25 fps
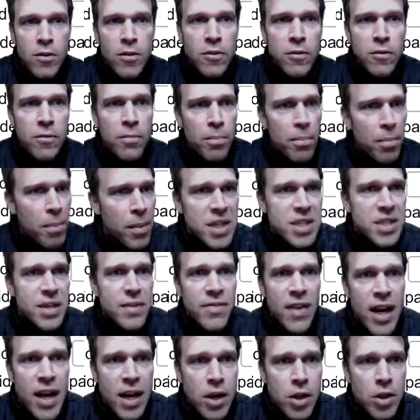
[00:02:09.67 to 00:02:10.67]
You
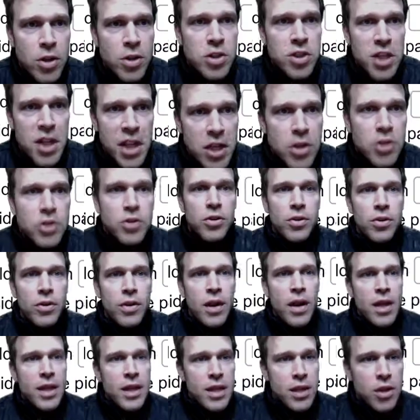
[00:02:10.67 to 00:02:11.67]
must have had a good
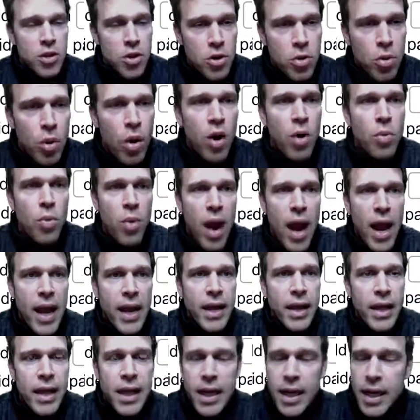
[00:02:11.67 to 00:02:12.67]
teacher. You are
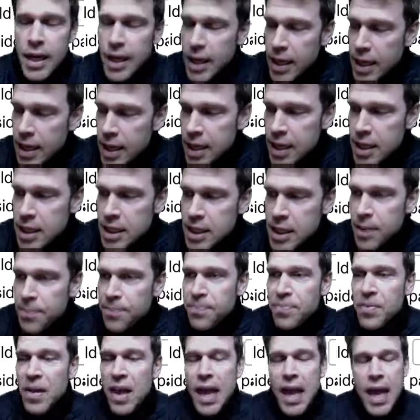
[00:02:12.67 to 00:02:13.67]
right. It
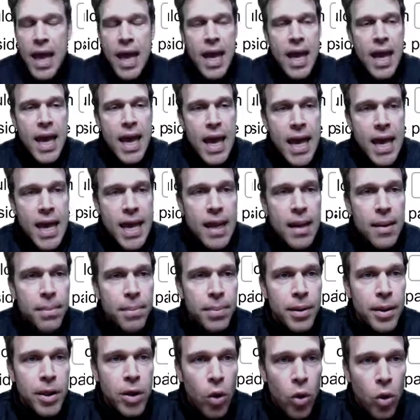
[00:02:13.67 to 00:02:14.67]
is
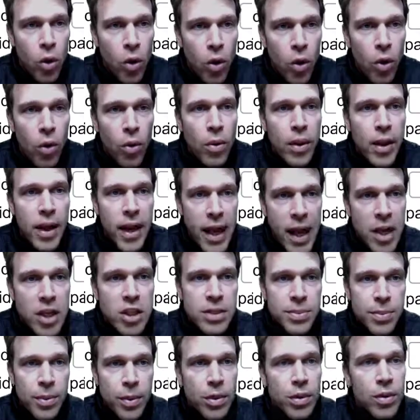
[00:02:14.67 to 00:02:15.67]
a plural,
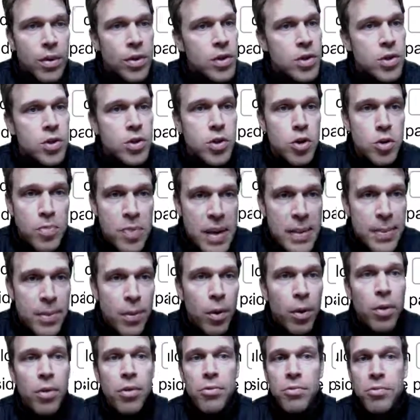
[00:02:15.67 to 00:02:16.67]
countable. Two
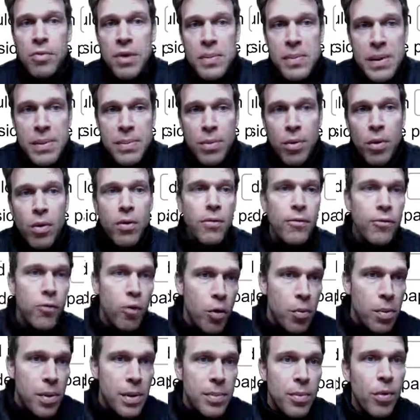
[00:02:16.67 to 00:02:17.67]
people, three people,
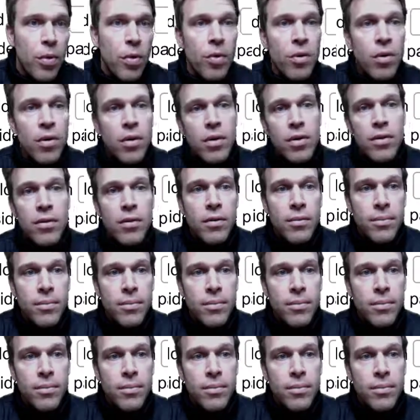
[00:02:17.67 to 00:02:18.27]
four people,